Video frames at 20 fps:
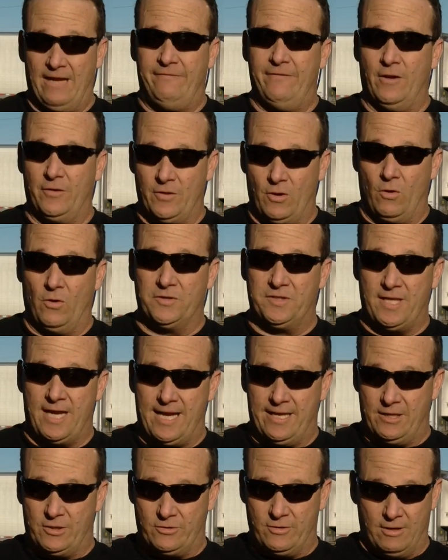I felt the whole
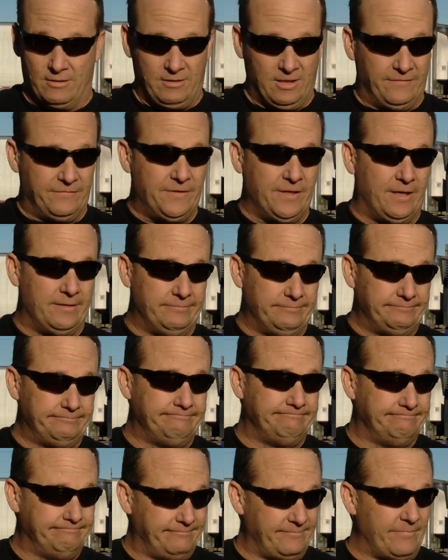side of the truck lift up
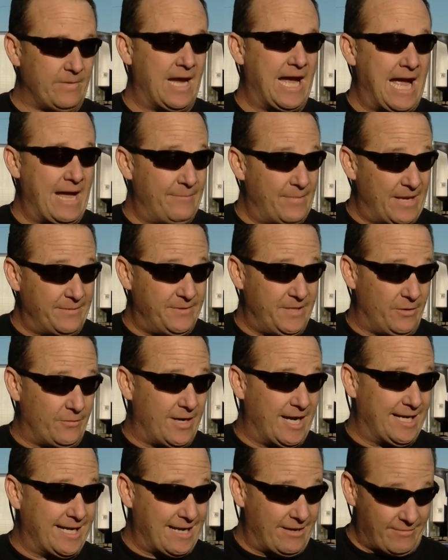my, I'm empty
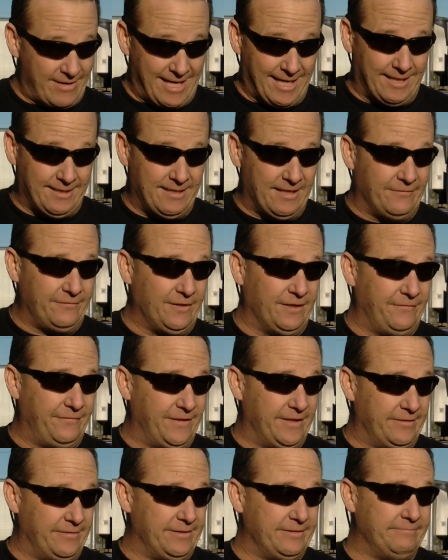right now, and I could definitely
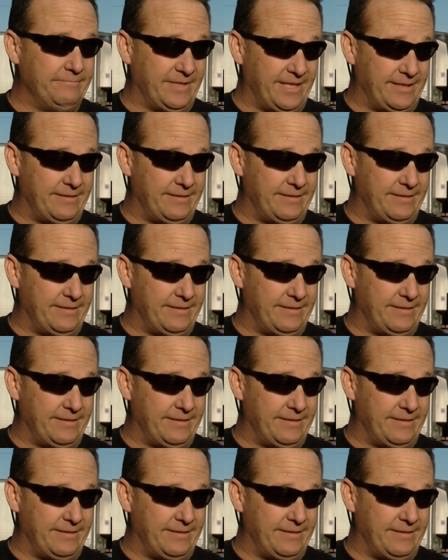feel it.